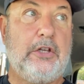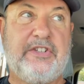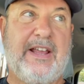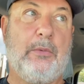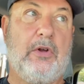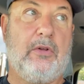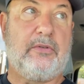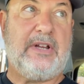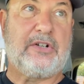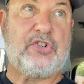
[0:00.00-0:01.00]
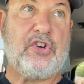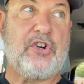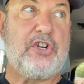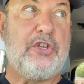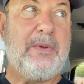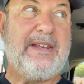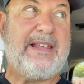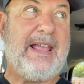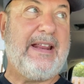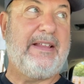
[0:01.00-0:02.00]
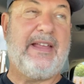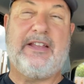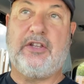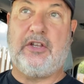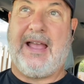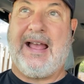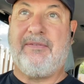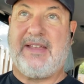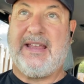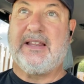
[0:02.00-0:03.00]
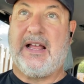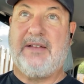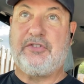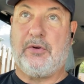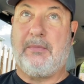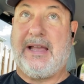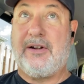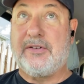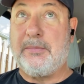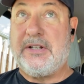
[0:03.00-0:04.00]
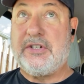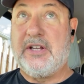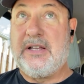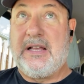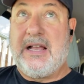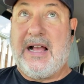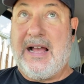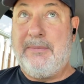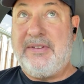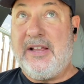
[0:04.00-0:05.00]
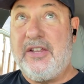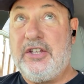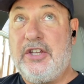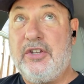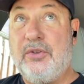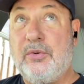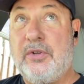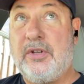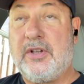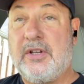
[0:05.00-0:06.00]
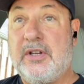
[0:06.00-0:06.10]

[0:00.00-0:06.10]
You say, well, Dr. Sean, are you indicating that Afghan lives don't matter as much? I'm telling you,